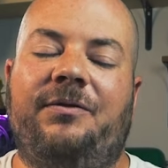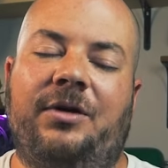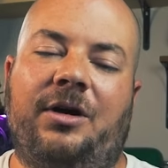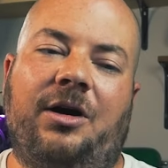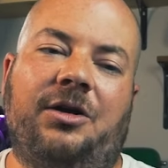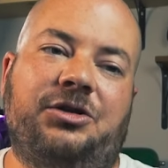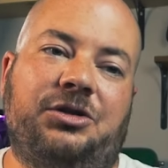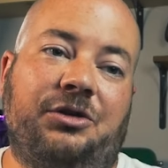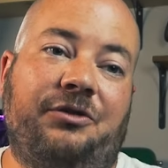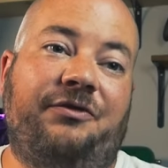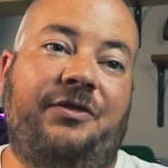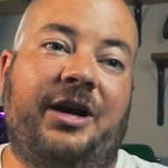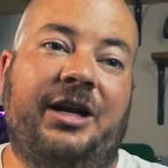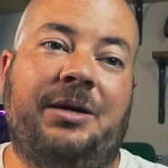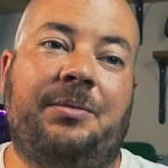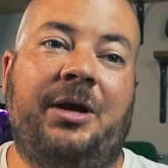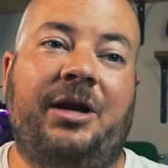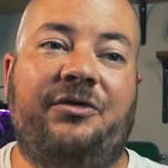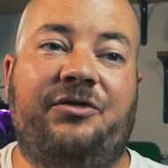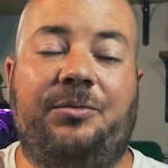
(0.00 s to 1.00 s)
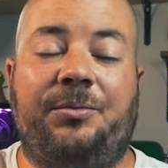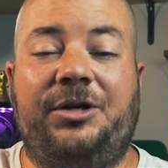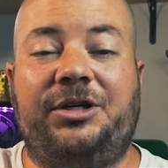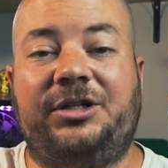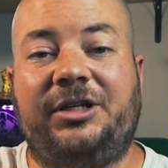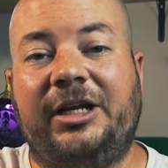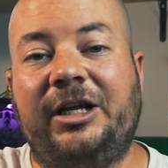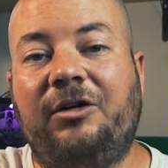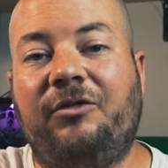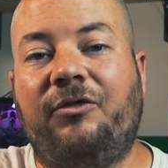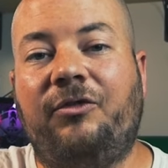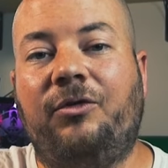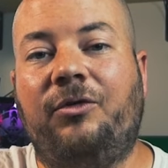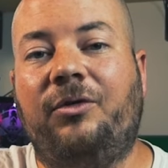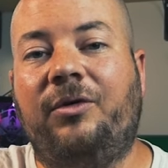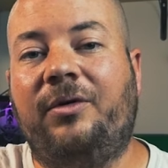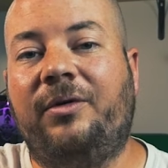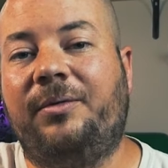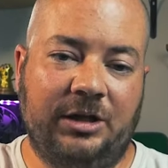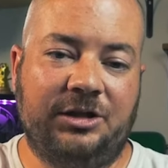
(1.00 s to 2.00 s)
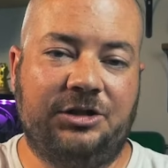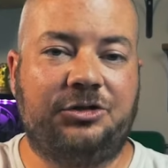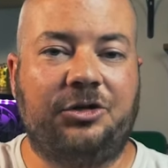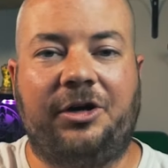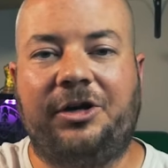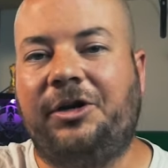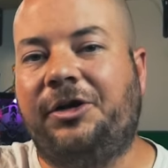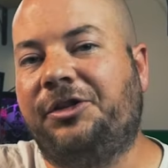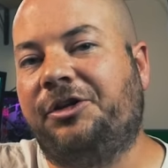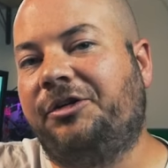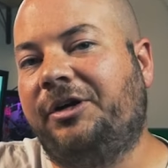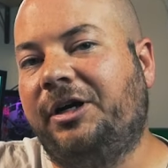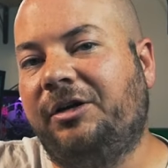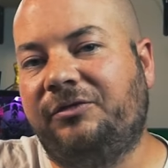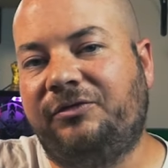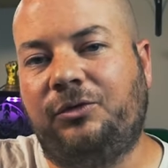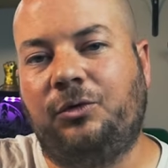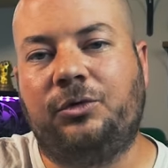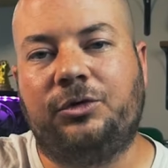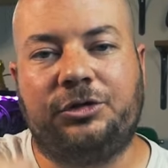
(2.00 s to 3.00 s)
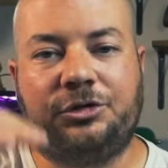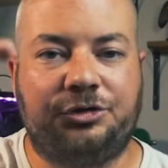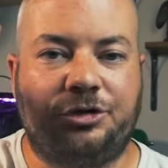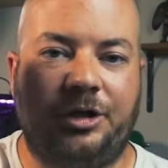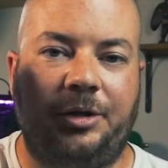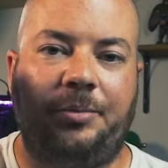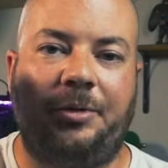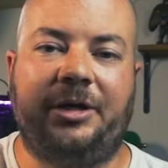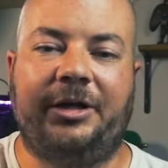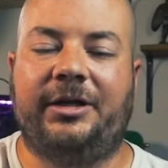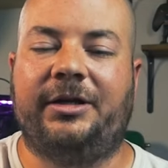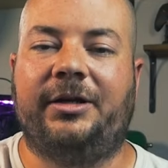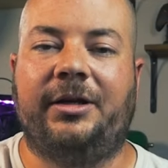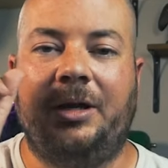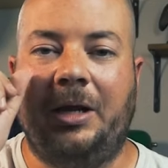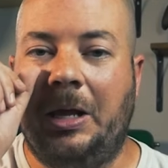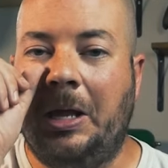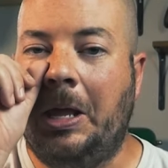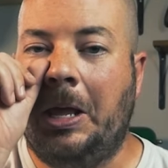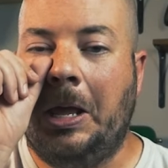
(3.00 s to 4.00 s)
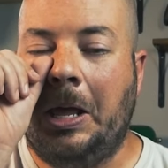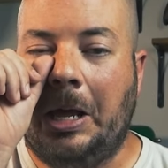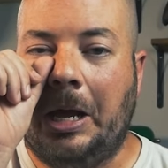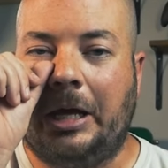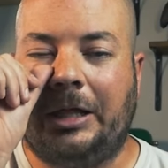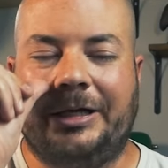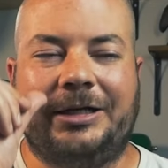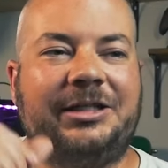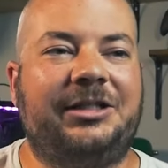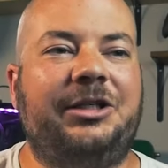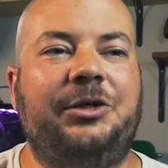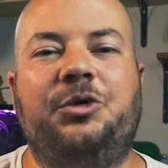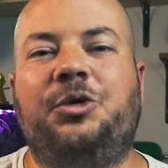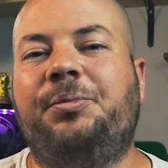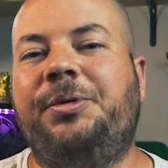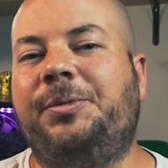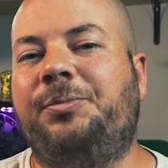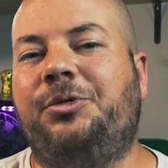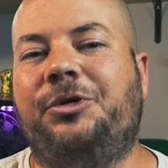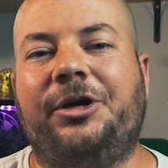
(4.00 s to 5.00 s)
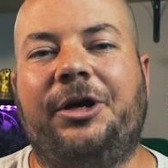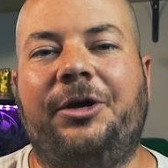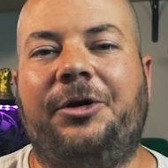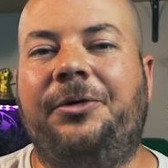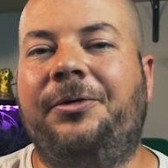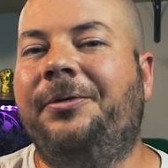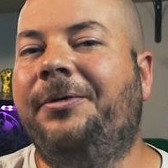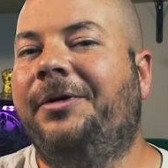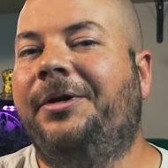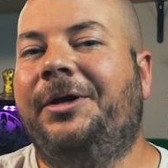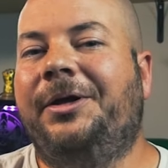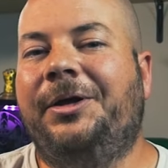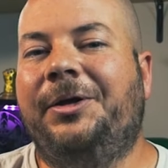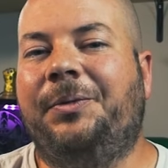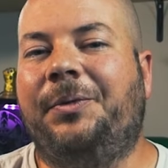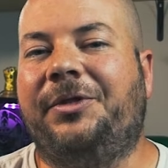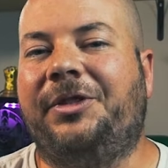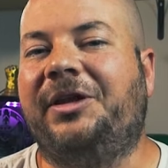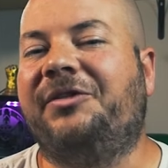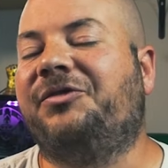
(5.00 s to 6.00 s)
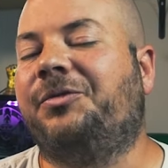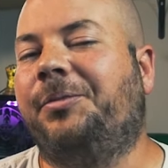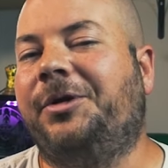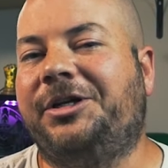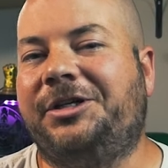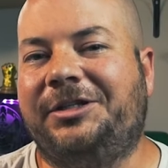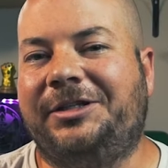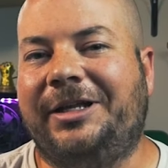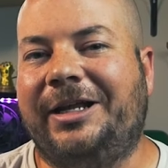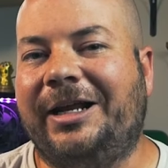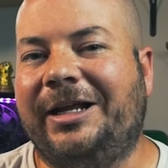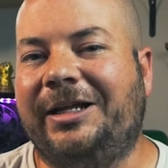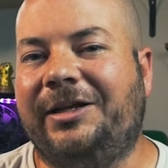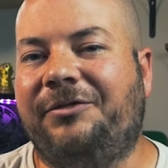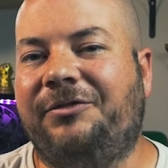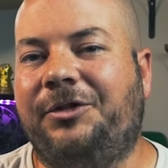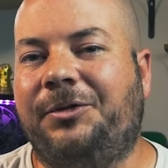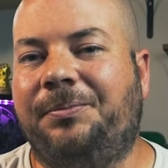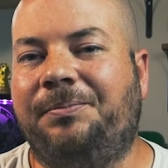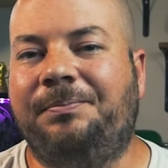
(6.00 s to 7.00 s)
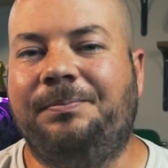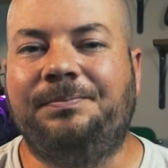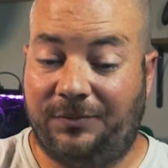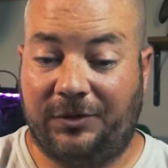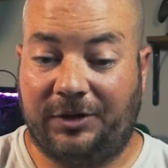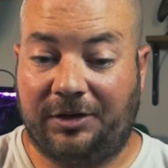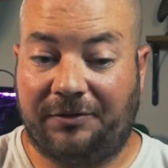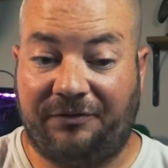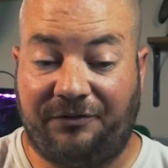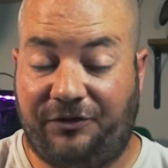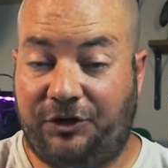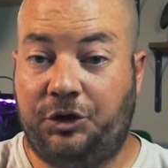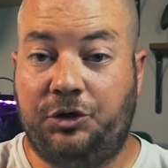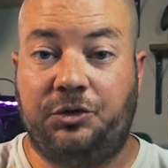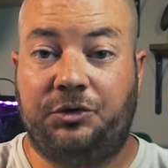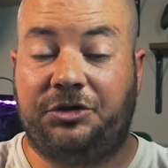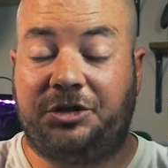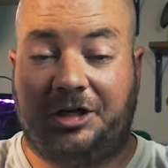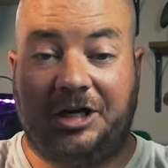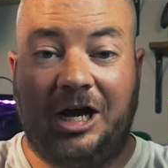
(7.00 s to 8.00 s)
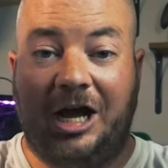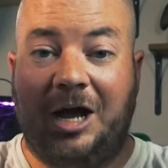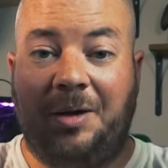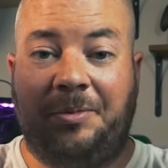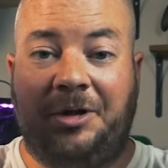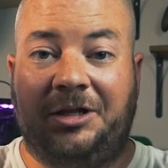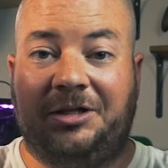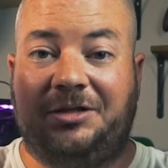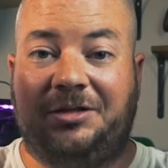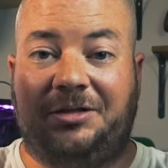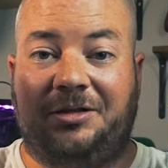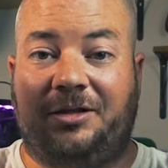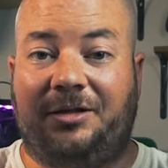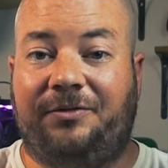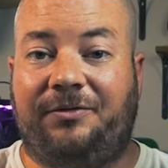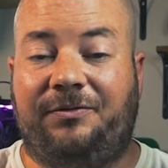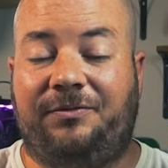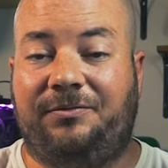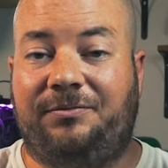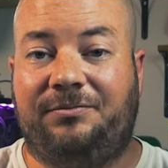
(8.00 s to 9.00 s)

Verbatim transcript: also finding my information helpful, starting on the ground floor, streaming, and I like to see where people go with the information that I give them. The views, the comments, the